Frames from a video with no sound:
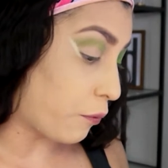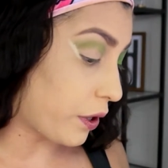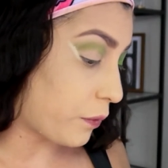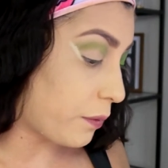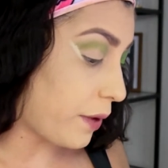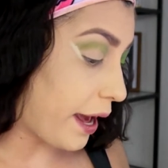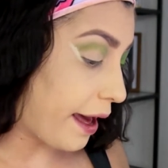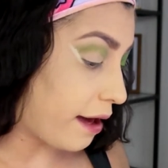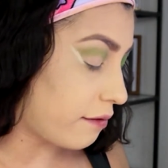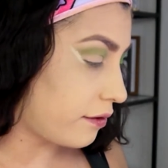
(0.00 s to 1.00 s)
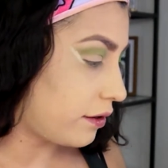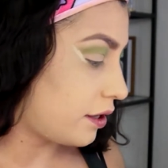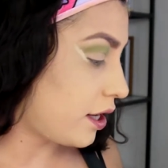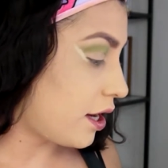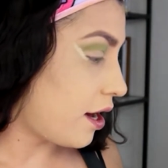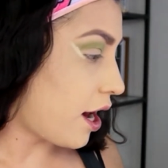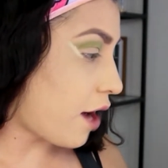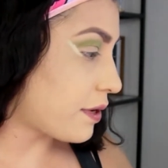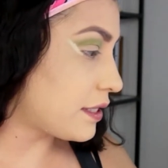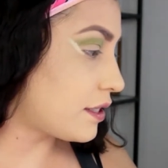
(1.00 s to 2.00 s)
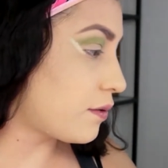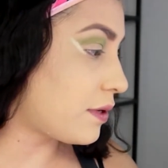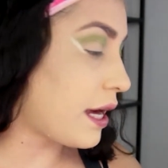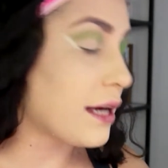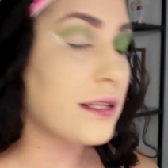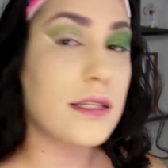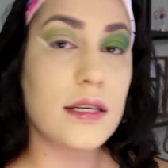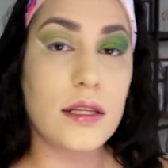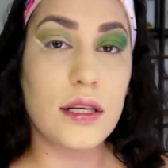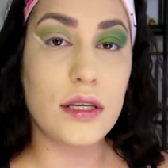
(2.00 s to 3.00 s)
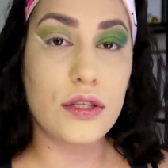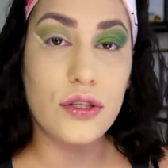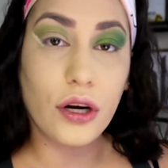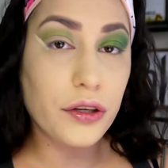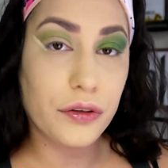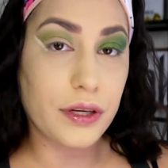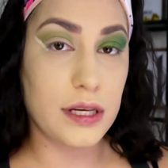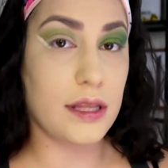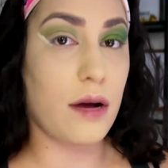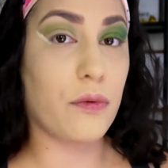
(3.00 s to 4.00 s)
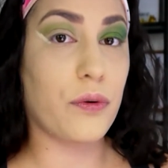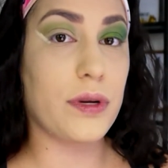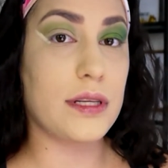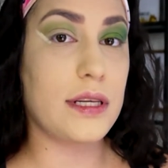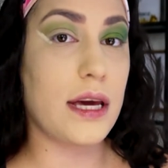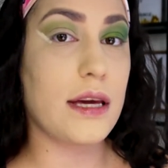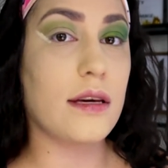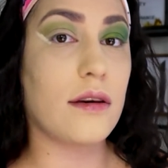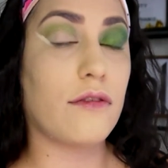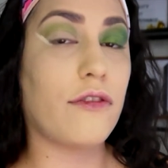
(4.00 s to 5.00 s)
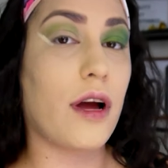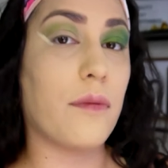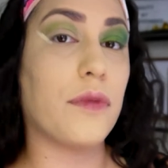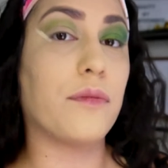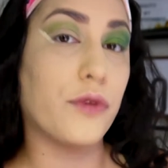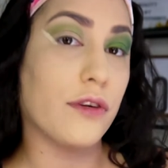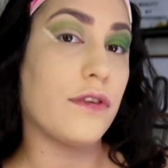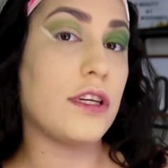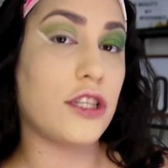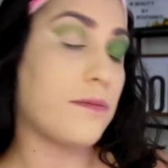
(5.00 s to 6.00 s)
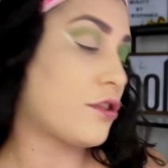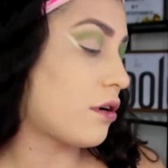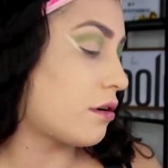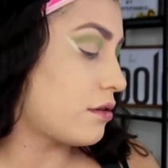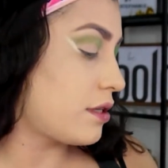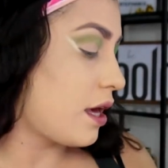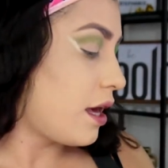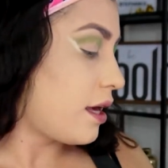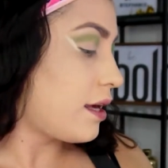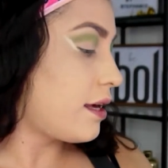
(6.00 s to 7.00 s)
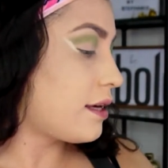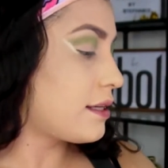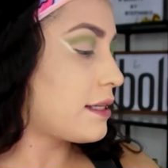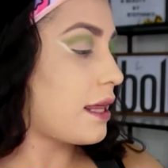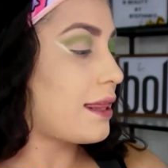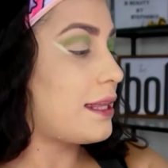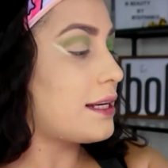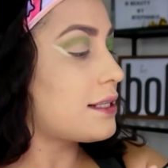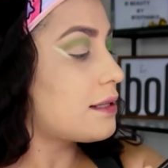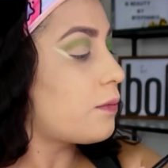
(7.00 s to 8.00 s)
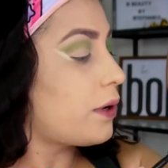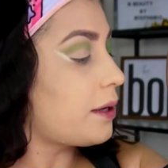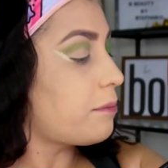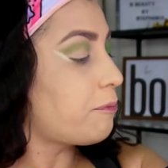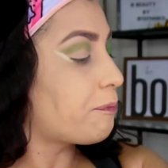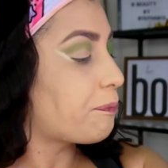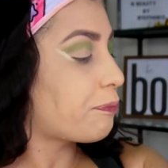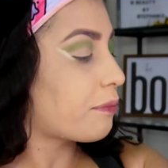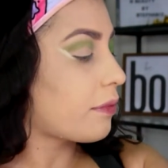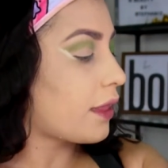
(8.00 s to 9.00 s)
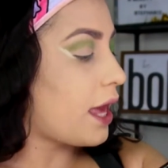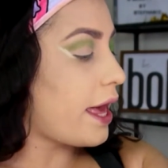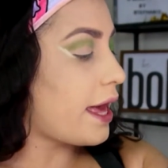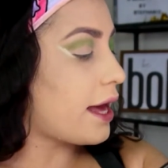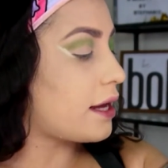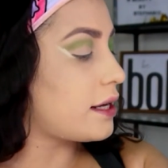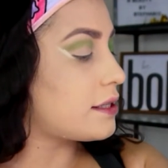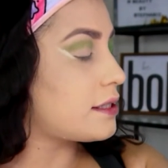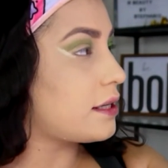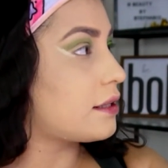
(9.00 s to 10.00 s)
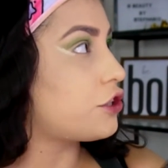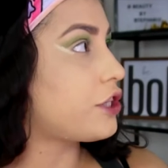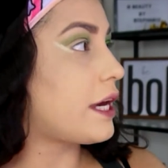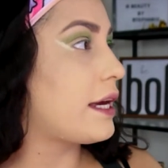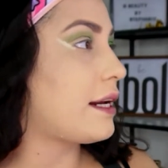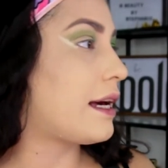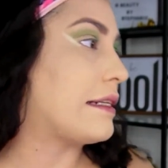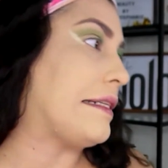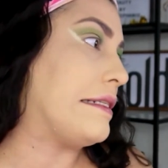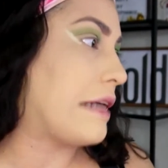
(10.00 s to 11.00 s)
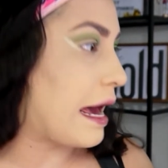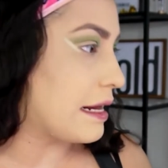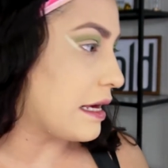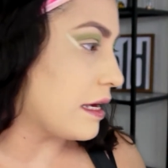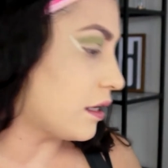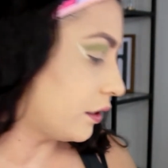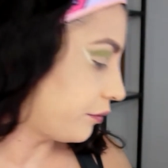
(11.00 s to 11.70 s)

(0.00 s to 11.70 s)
work with what I have. All right, so next, the dark green that we're going to take from the MorphexJames is this one. And it's in the shade Daddy.